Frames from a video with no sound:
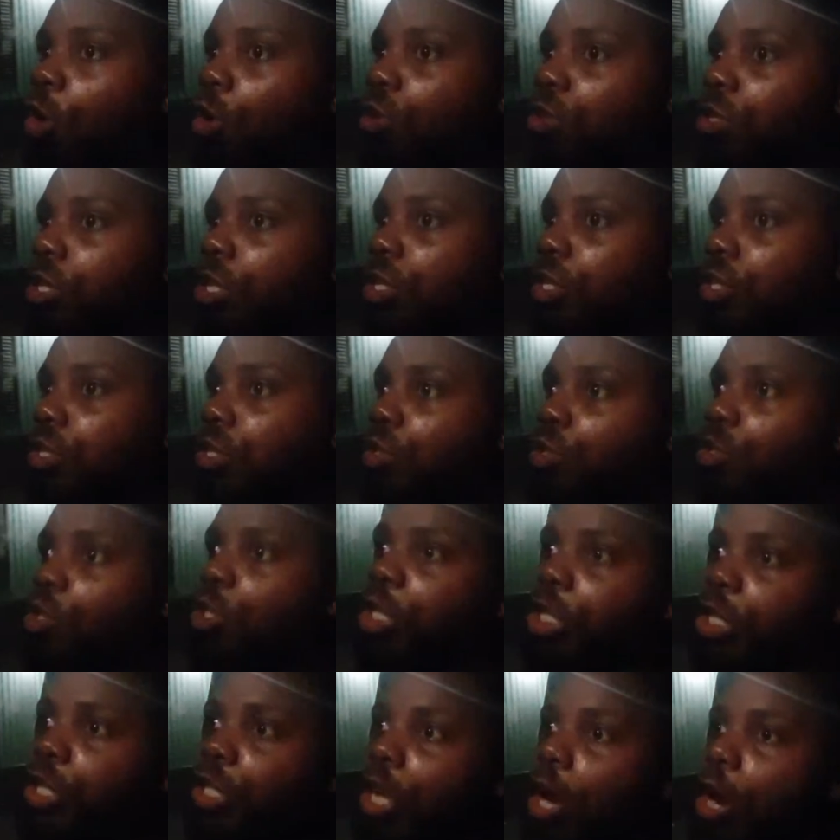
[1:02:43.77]
the
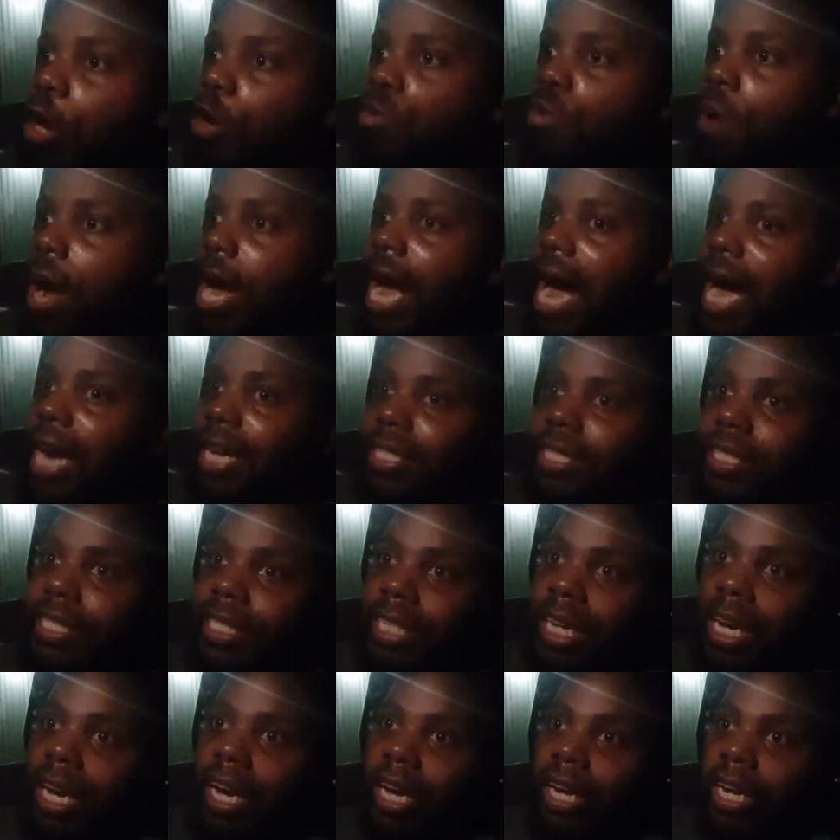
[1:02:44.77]
certain way how the
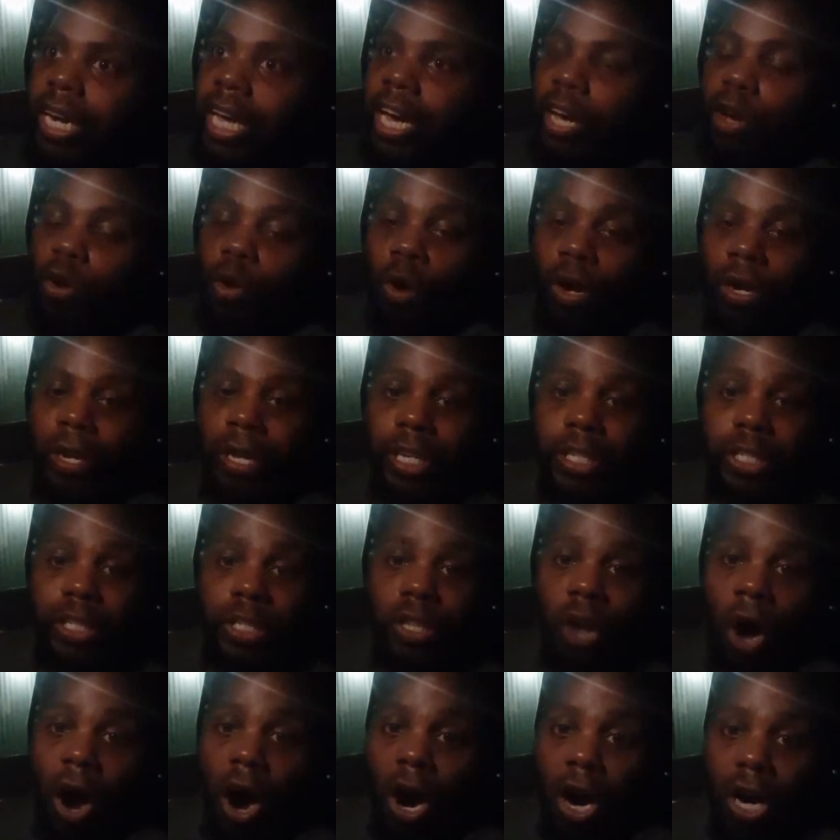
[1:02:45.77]
sun hit or these
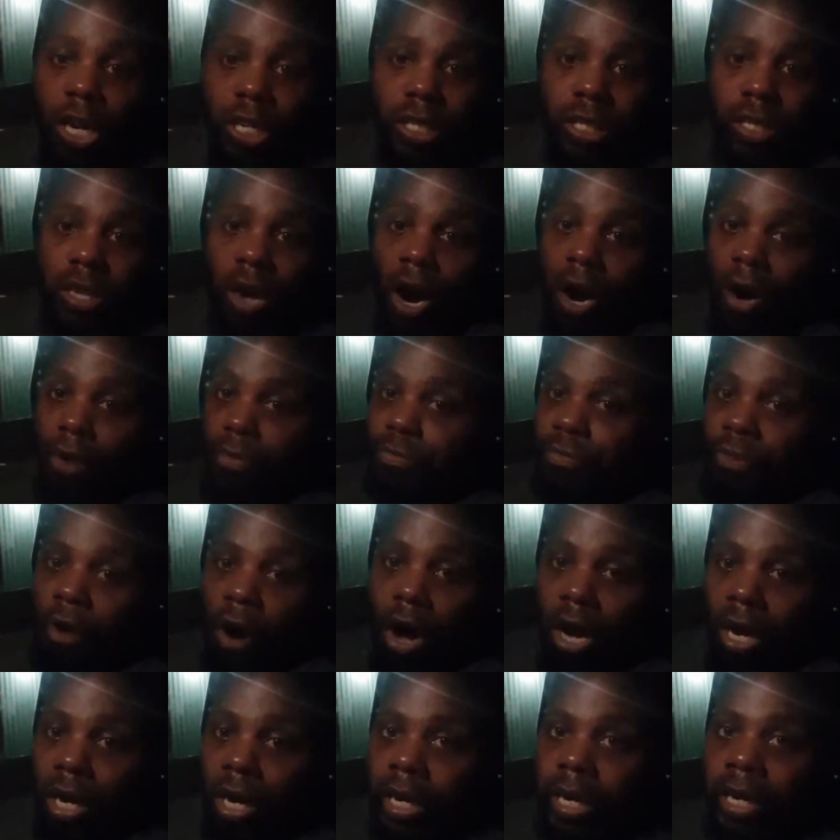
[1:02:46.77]
stars start
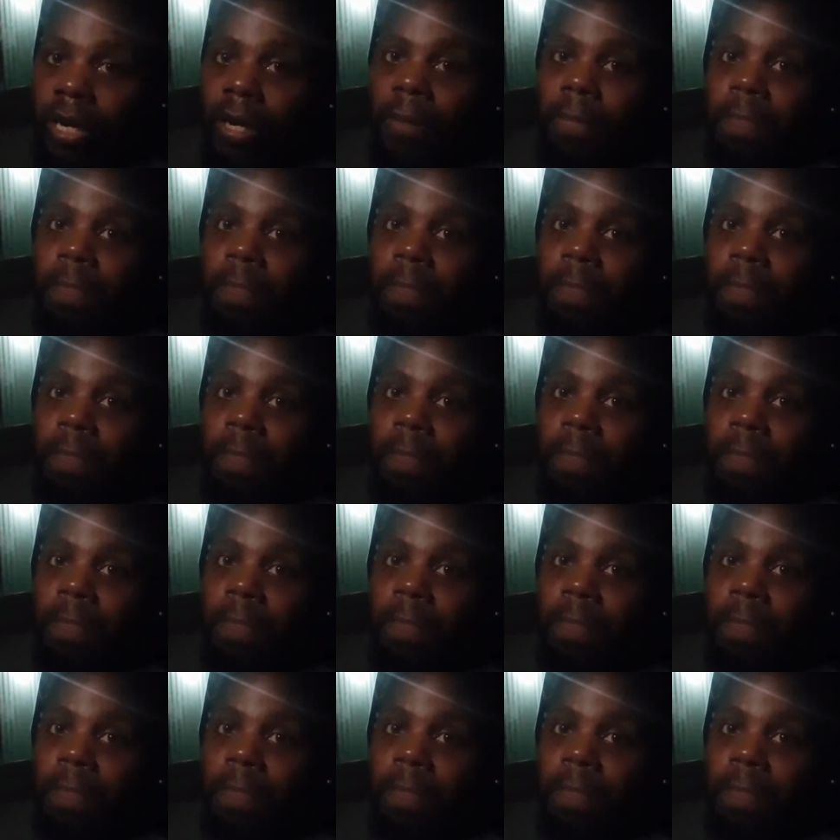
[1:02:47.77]
falling,